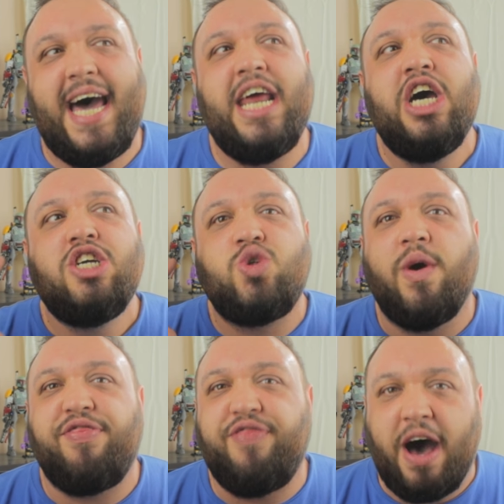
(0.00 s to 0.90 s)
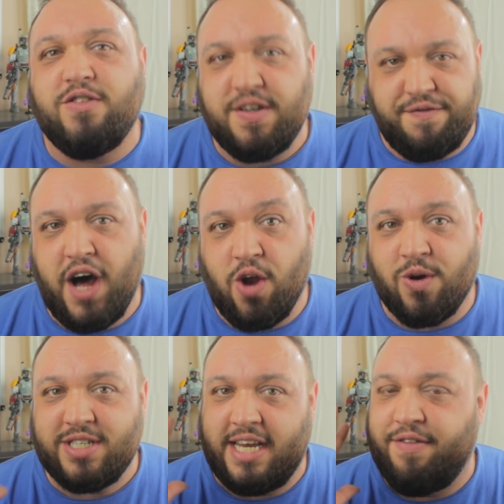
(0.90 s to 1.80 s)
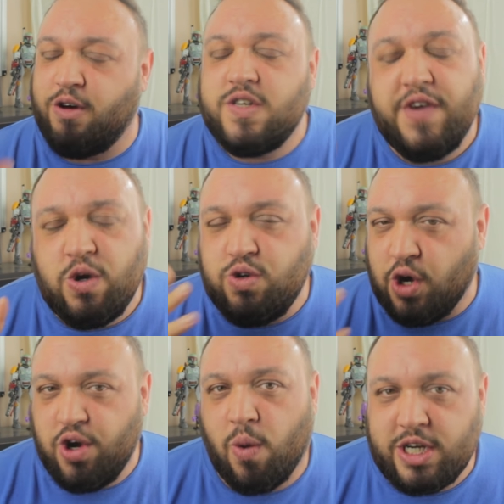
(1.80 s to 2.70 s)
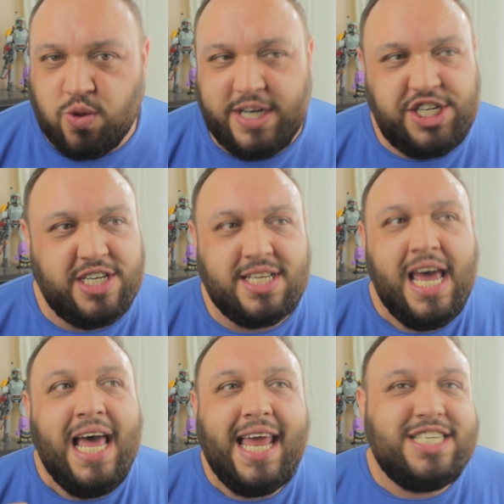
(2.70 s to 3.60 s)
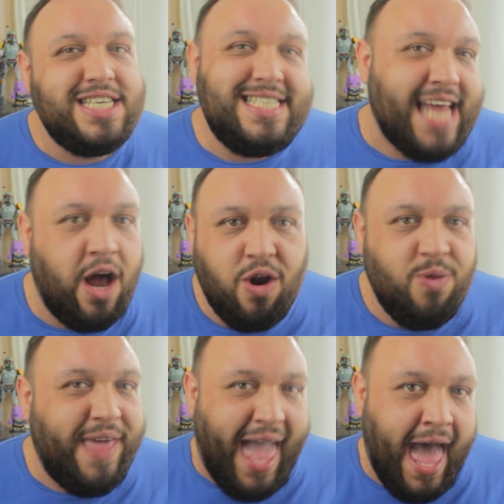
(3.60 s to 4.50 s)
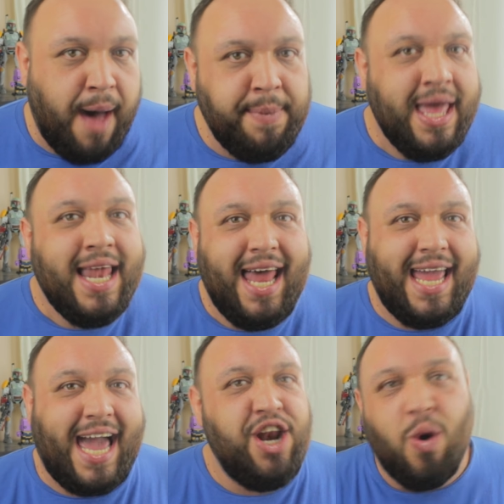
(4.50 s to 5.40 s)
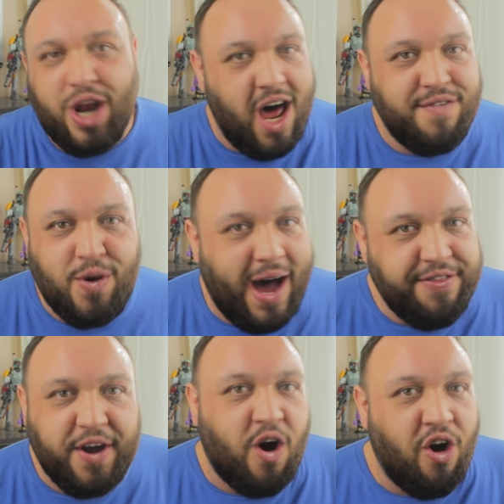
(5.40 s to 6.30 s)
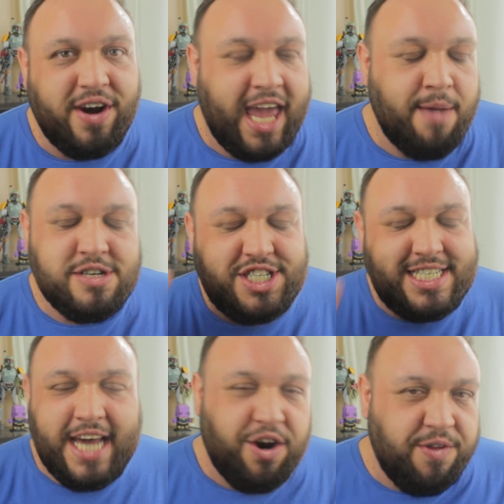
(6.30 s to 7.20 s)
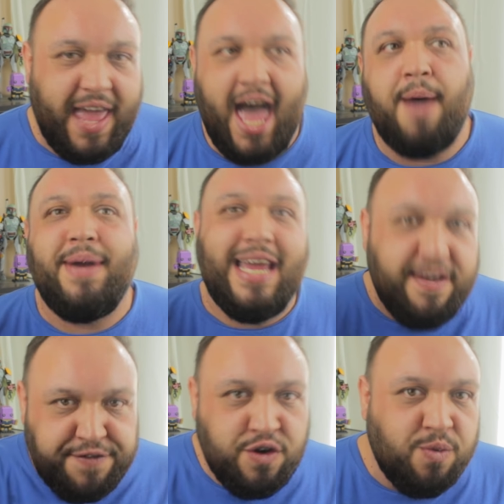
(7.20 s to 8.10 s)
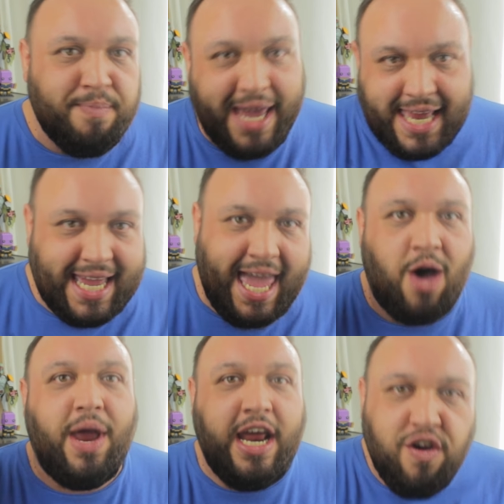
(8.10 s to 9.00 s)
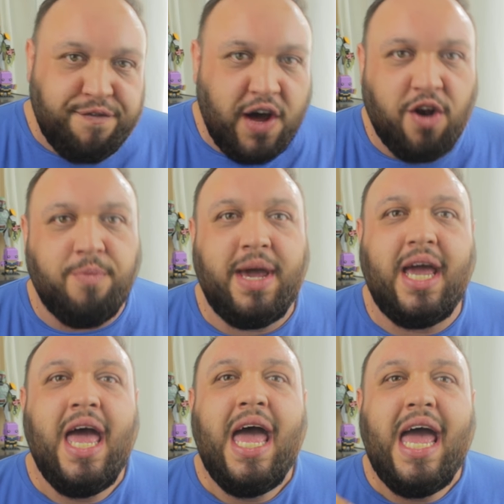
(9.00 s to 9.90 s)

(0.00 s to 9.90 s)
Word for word: that to a thousand followers. And those of you who don't know what Twitch is, like just download the app. Like I know a lot of you out there aren't gamers, just download the app. If you make an account and you follow me,